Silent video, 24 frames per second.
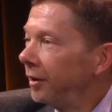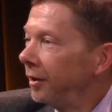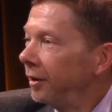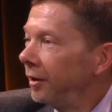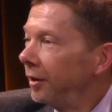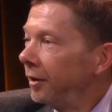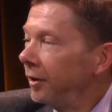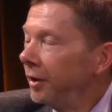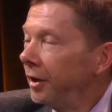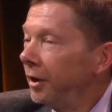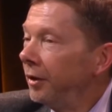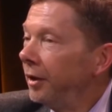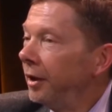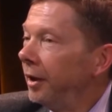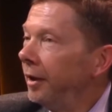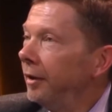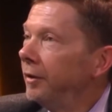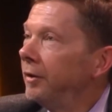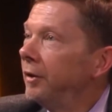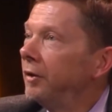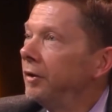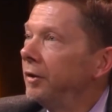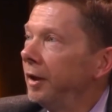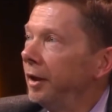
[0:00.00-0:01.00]
There is a
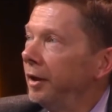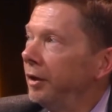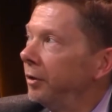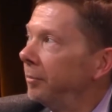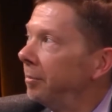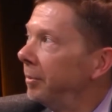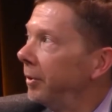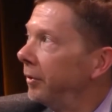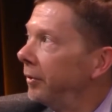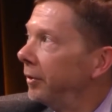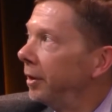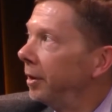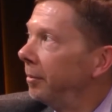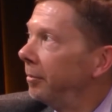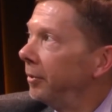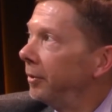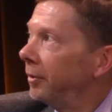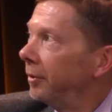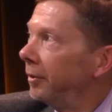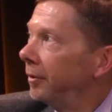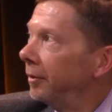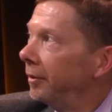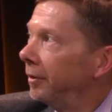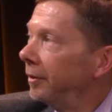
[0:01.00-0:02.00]
sense perception.
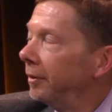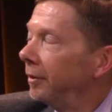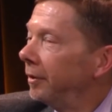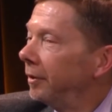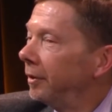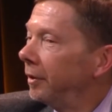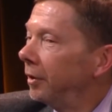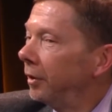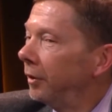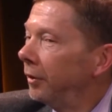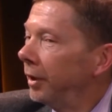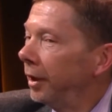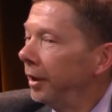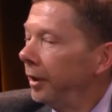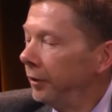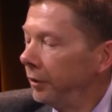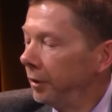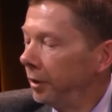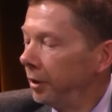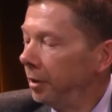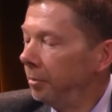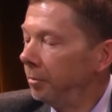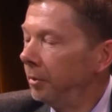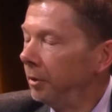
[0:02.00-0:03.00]
There is an
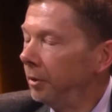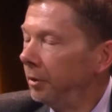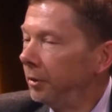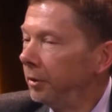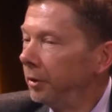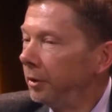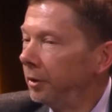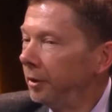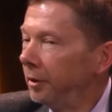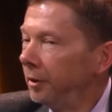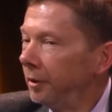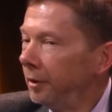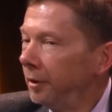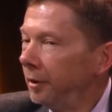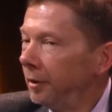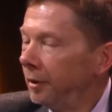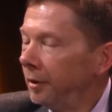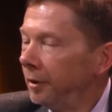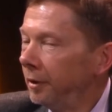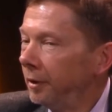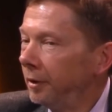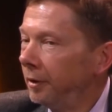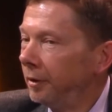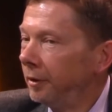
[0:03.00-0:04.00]
emotion.
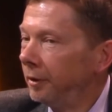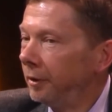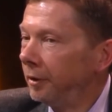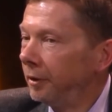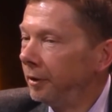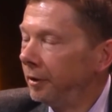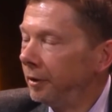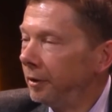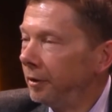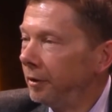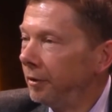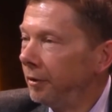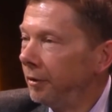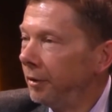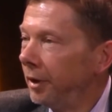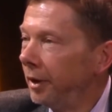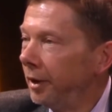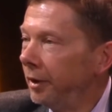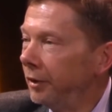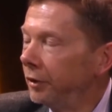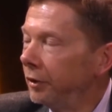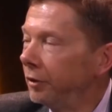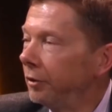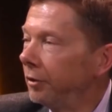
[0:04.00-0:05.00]
There
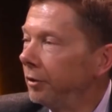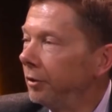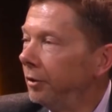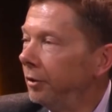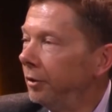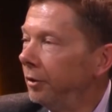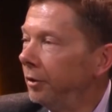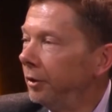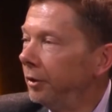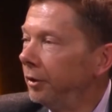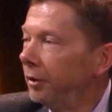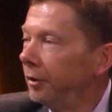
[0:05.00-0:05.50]
is a thought.